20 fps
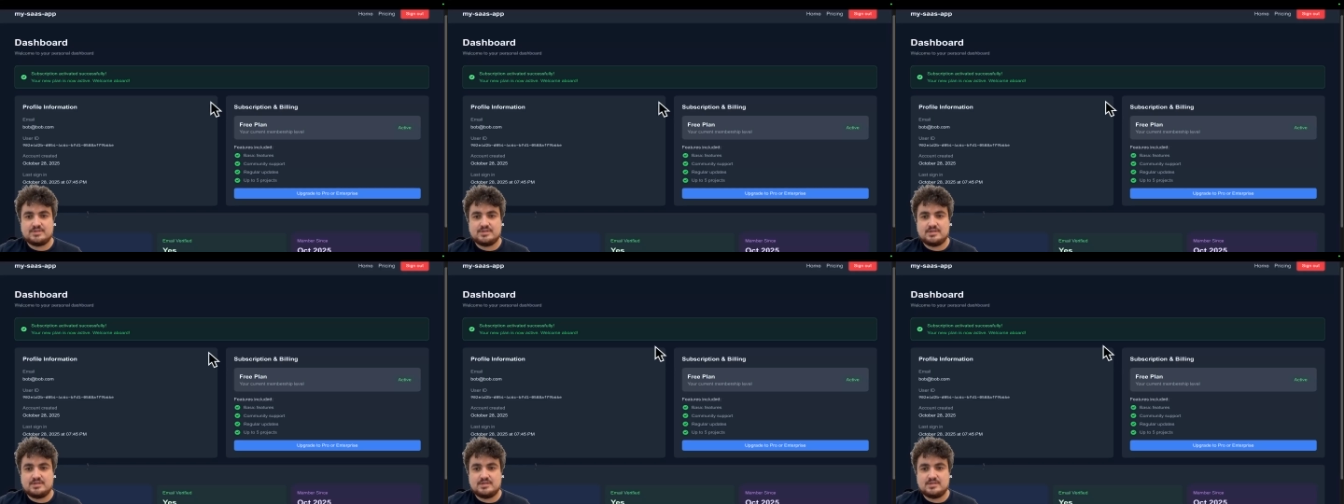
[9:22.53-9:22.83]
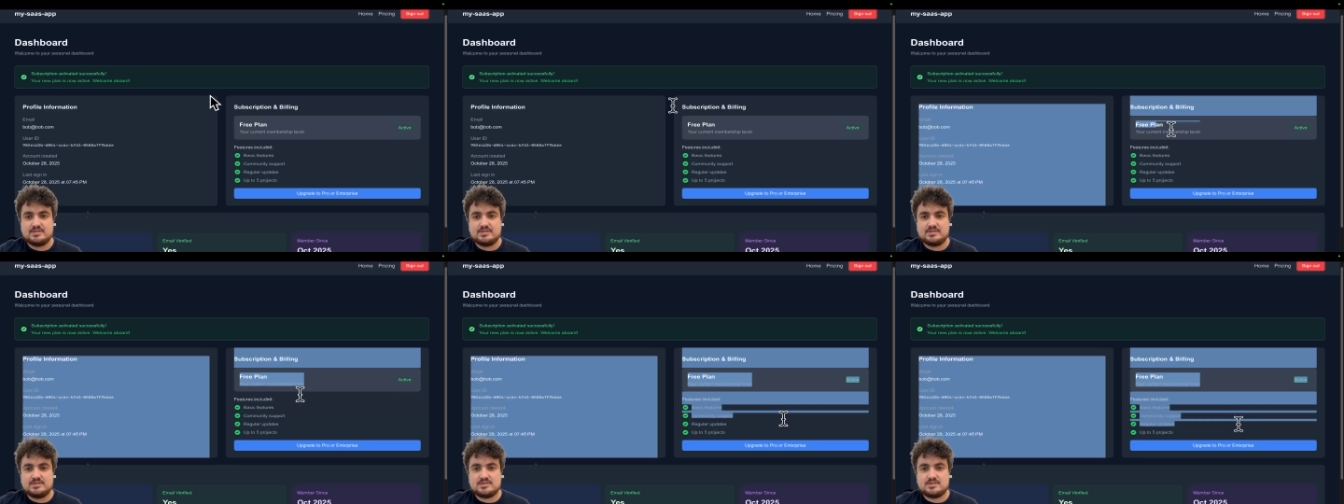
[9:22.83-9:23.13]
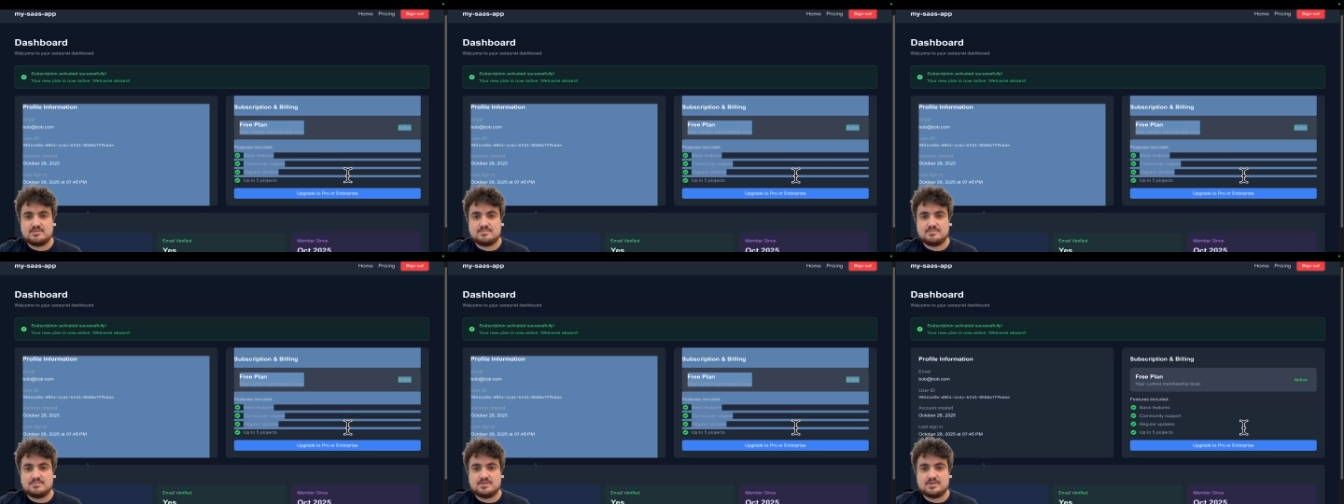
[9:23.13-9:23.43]
obviously
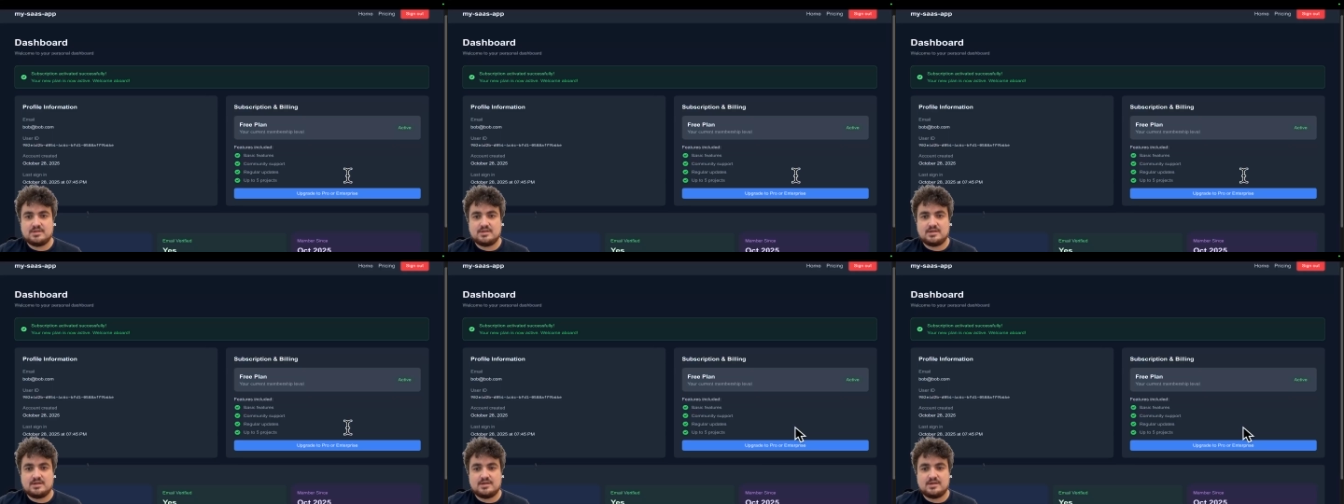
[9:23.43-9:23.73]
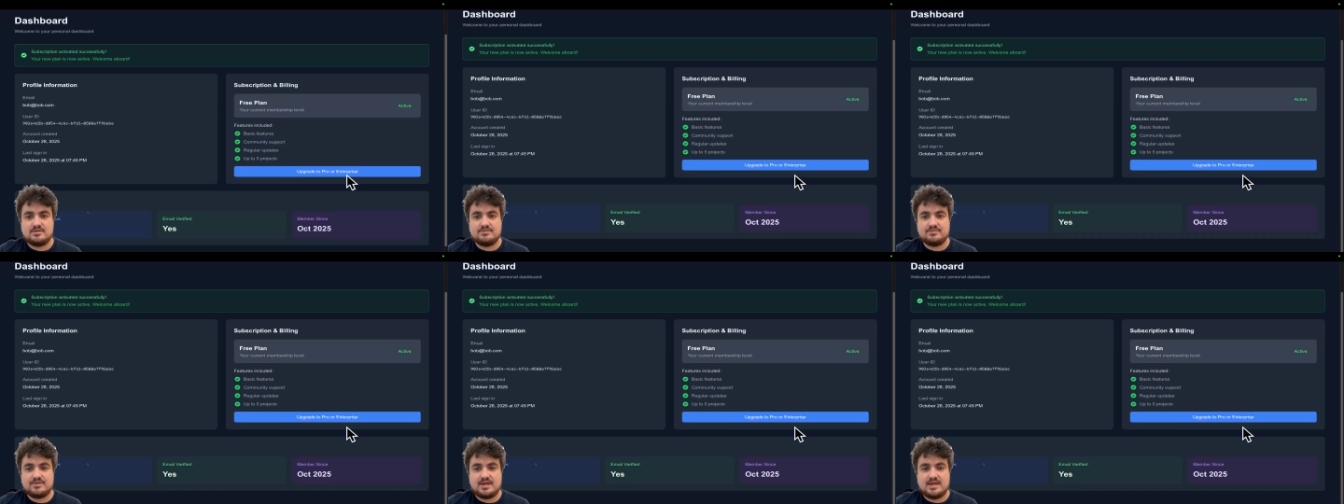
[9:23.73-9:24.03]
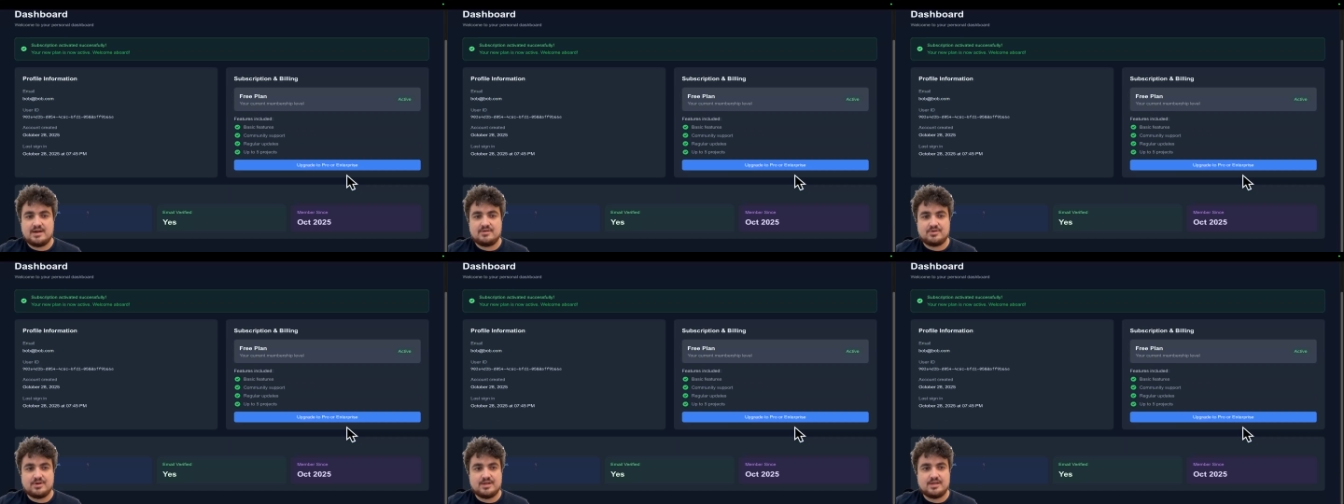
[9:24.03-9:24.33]
some kind
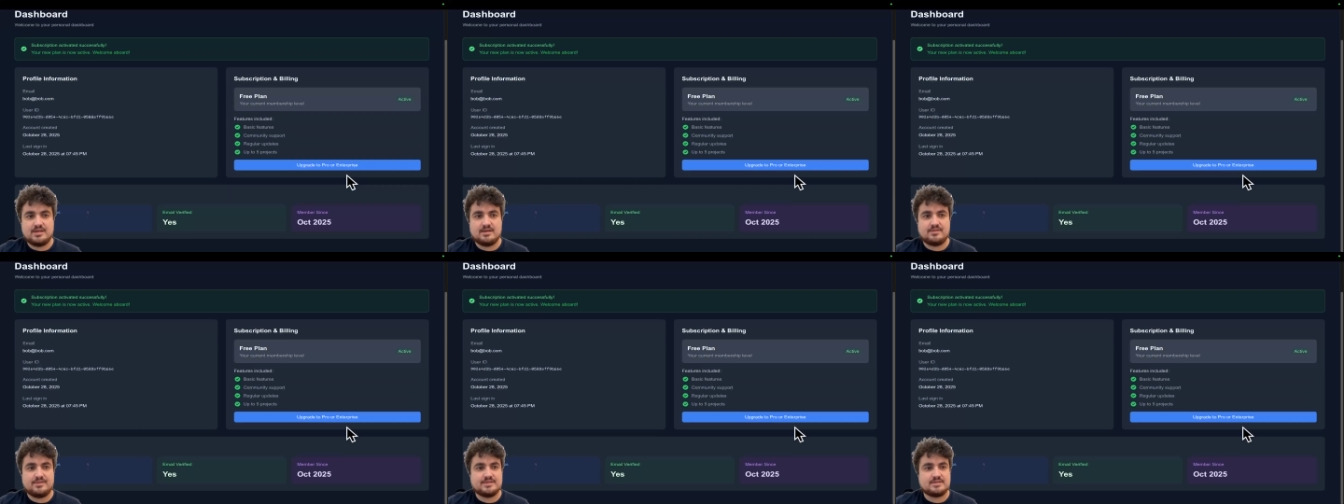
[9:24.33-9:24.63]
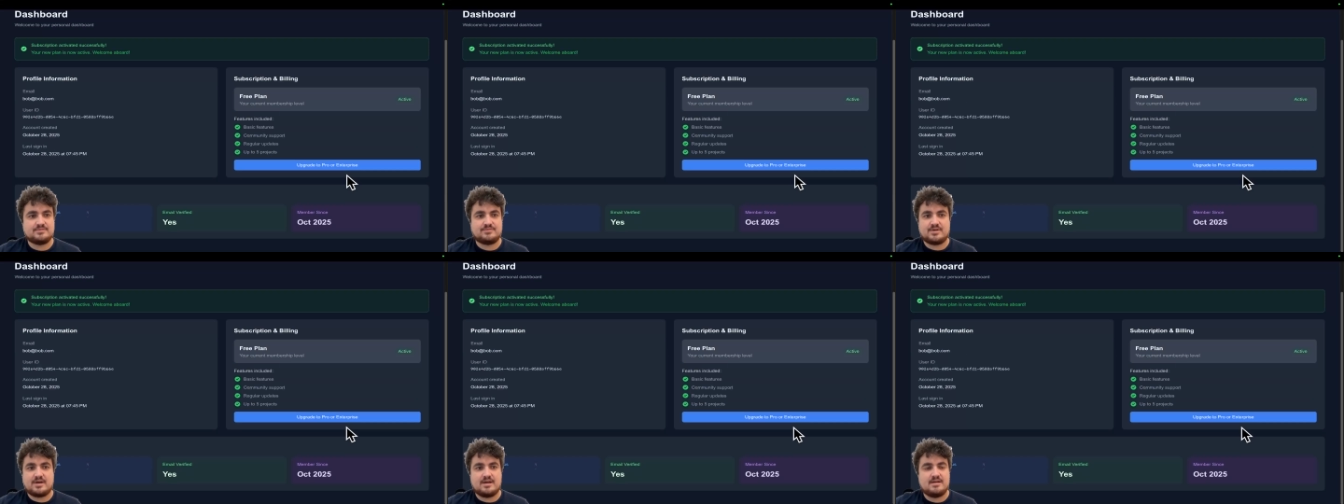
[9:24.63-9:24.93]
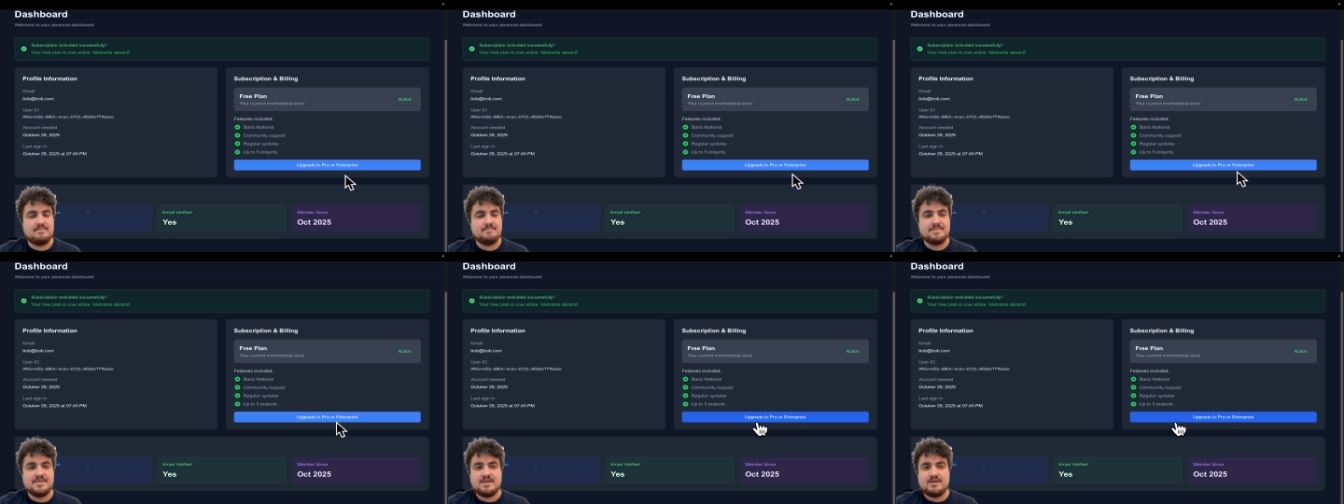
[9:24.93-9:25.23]
of error here. That's
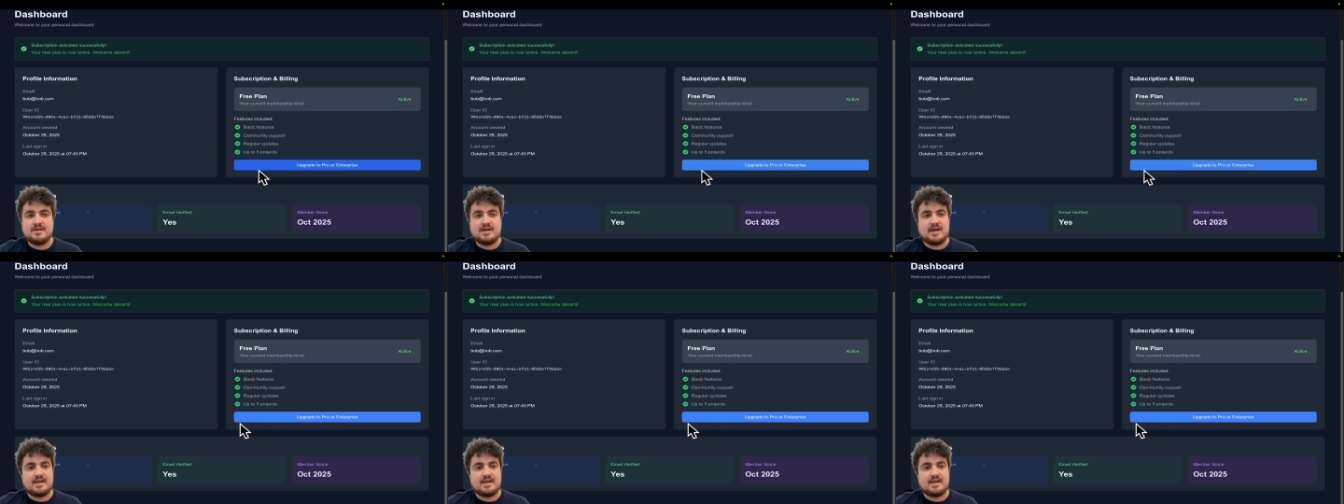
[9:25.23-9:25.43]
fine.